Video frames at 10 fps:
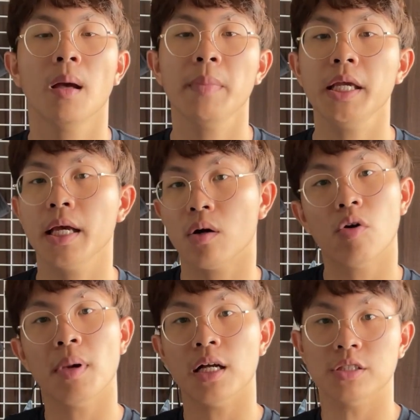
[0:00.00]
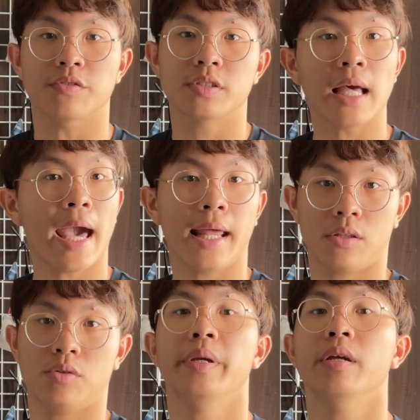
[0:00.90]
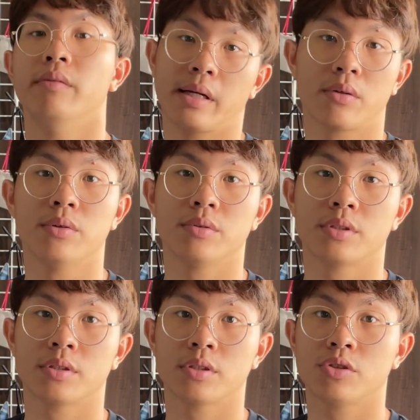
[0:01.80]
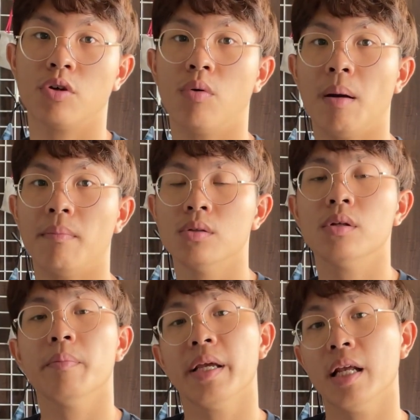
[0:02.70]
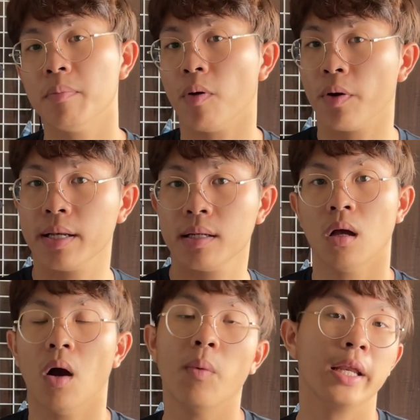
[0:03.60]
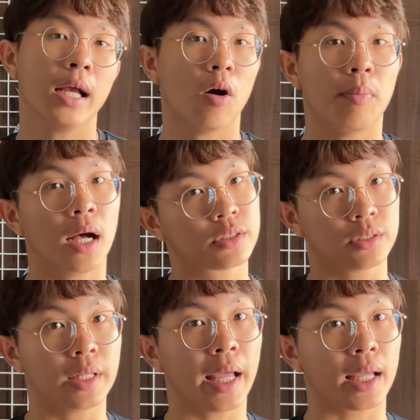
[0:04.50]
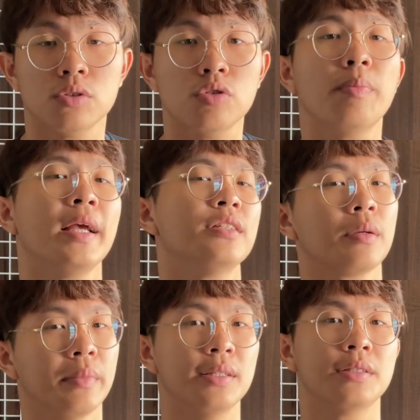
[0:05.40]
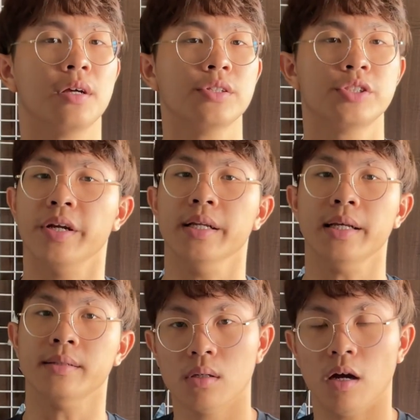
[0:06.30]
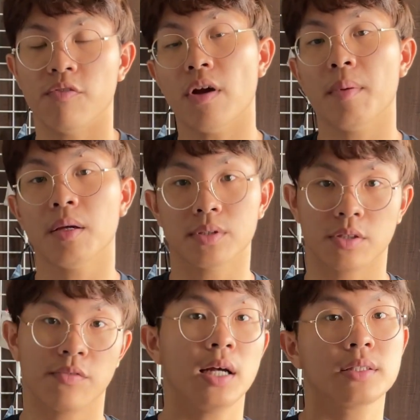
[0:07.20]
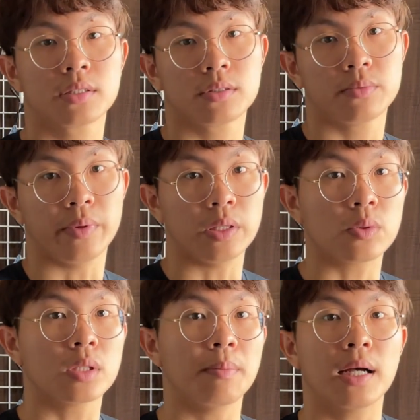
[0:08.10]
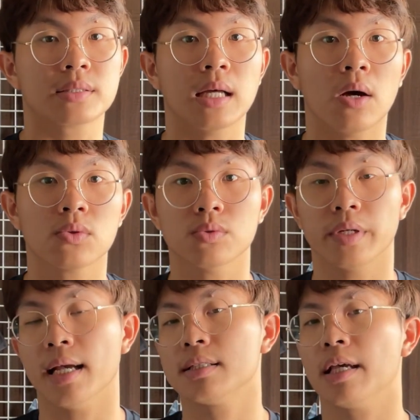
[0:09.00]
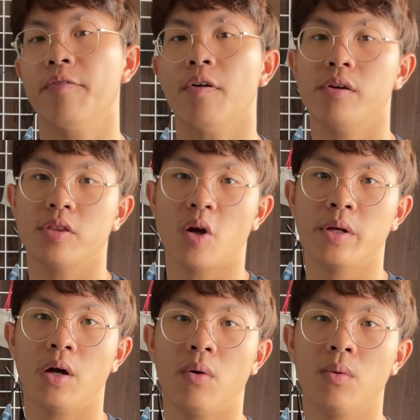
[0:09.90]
Me and a whole bunch of sad-to-be recruits show up to the meeting point, awaiting our bus to take 2 basic military training. Our family was with us. We took the bus down to the SAF ferry terminal